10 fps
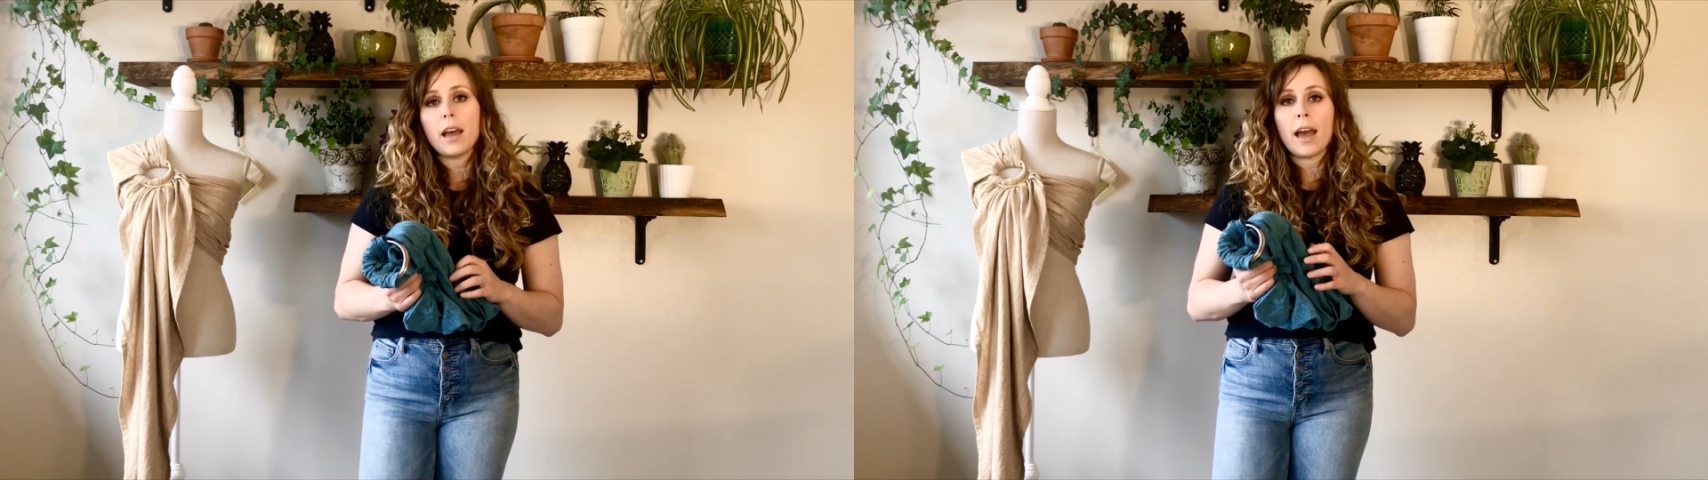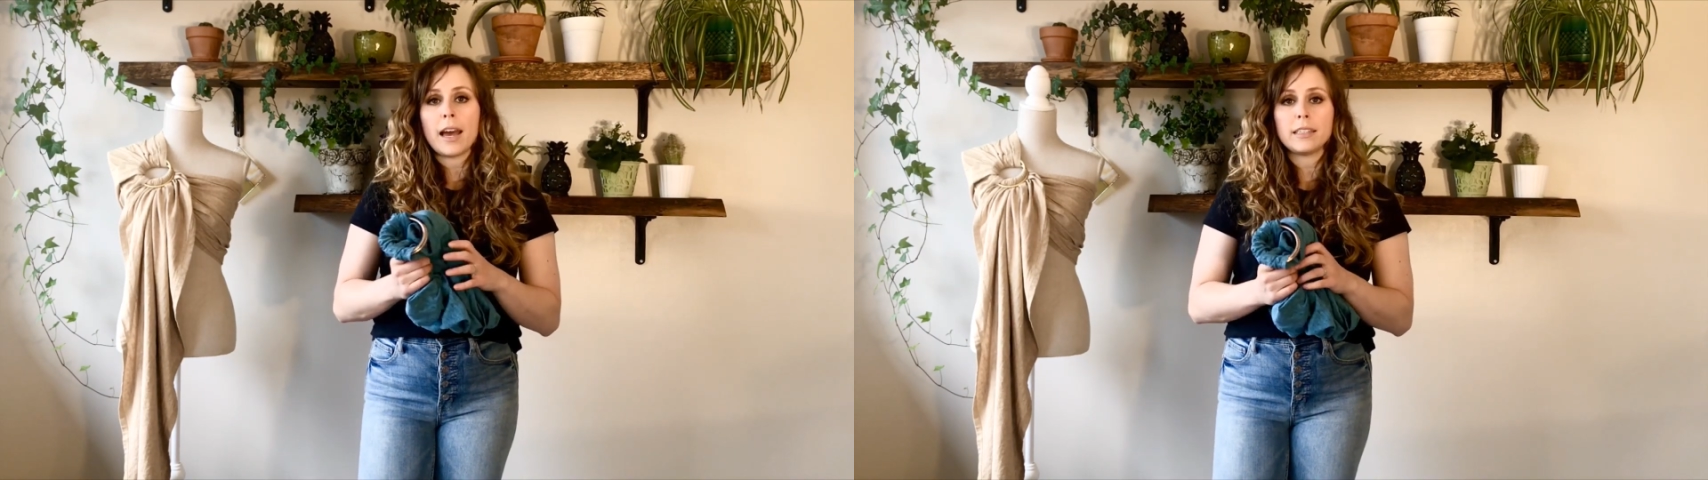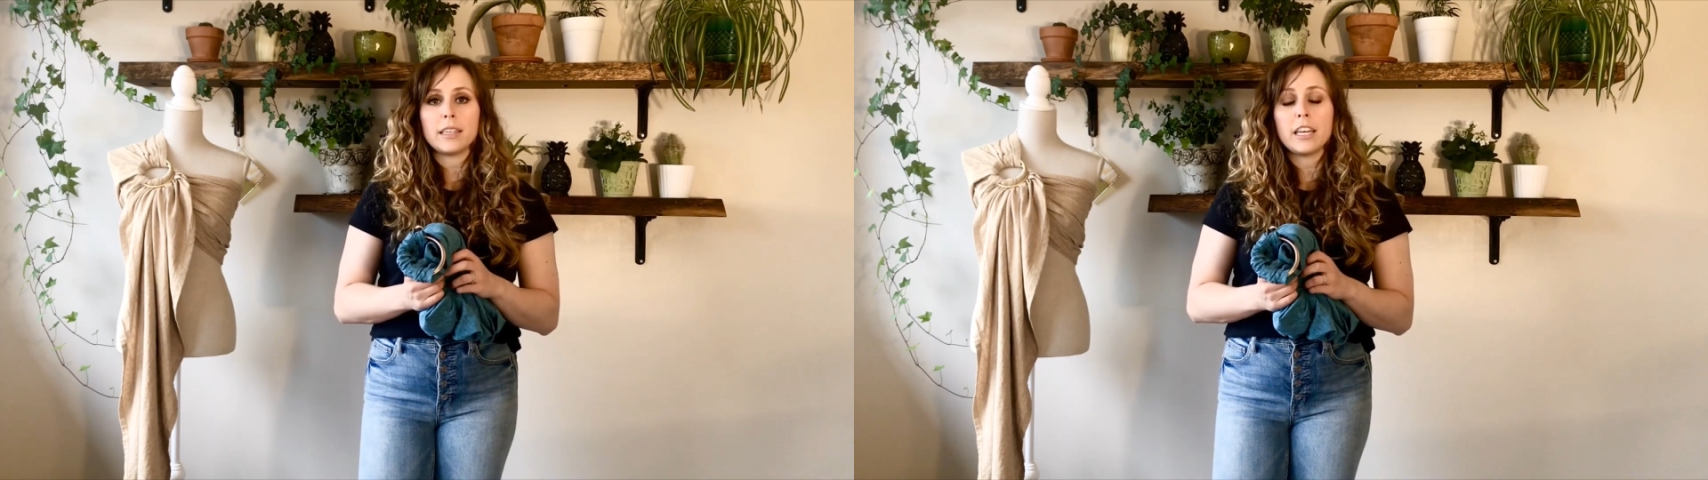at